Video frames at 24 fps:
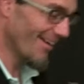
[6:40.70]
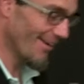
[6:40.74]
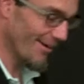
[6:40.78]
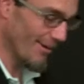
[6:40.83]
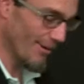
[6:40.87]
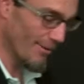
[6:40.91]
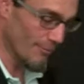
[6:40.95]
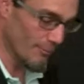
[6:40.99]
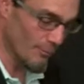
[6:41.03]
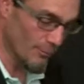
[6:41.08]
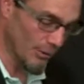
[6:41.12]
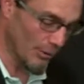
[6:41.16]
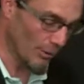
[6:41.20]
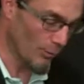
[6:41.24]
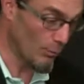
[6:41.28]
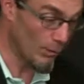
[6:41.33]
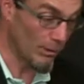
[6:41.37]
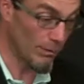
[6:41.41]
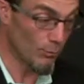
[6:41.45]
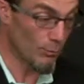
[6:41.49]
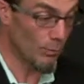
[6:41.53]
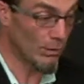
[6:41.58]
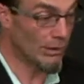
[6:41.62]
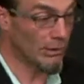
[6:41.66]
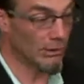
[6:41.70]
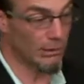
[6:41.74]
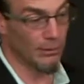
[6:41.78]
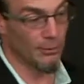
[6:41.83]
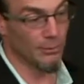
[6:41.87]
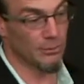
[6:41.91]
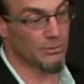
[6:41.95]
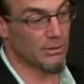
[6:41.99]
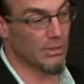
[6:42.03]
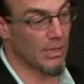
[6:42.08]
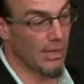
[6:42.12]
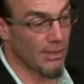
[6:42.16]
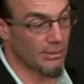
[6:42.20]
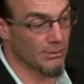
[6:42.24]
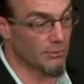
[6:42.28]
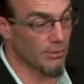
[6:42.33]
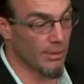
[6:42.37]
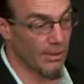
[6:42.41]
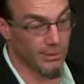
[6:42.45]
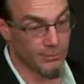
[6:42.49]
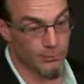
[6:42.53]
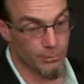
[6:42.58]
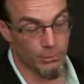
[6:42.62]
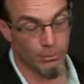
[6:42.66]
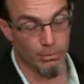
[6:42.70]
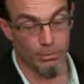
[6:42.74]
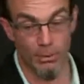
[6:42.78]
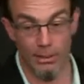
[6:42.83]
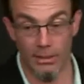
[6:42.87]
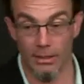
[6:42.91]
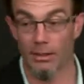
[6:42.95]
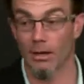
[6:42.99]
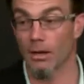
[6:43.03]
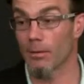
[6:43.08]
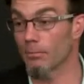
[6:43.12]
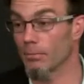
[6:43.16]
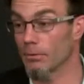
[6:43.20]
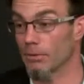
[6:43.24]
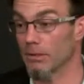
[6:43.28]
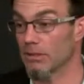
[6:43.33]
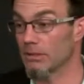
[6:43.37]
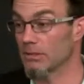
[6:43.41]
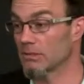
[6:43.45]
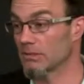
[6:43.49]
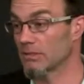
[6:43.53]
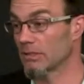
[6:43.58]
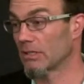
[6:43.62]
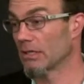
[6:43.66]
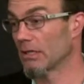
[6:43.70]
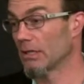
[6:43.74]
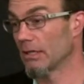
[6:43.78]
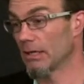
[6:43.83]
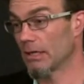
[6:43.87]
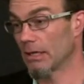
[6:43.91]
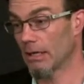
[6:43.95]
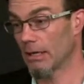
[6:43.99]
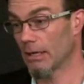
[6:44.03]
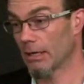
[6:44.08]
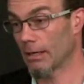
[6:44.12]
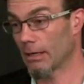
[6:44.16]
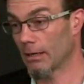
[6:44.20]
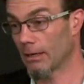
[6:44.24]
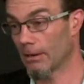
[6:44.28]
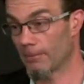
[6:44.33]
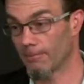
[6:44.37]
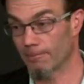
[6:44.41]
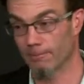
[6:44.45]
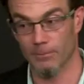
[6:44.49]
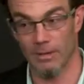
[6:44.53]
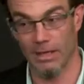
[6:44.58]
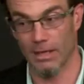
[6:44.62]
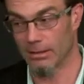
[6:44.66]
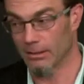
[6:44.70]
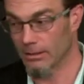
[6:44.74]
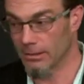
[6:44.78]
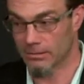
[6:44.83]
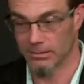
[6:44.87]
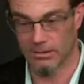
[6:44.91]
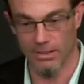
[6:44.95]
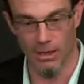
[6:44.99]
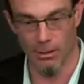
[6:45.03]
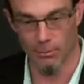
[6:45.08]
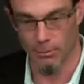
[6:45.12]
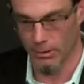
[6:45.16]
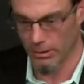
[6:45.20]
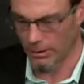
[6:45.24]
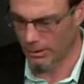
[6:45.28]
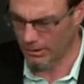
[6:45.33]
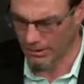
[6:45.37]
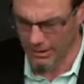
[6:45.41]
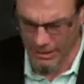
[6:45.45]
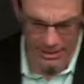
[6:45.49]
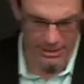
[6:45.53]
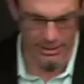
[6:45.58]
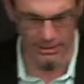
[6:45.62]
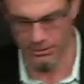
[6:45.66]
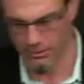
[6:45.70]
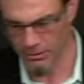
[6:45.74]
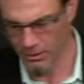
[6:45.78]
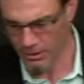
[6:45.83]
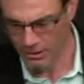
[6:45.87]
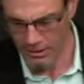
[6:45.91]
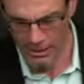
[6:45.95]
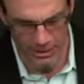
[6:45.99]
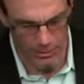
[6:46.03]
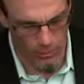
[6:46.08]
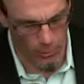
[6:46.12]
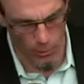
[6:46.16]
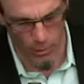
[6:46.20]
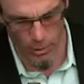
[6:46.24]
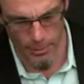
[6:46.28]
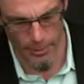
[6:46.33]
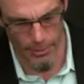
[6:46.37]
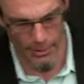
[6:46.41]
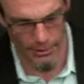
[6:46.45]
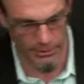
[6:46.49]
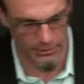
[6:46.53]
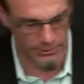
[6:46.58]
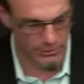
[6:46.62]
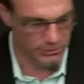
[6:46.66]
um, you know, we, we could lose contracts with big companies, um, and this guy would be like, hey, hey, don't worry about it.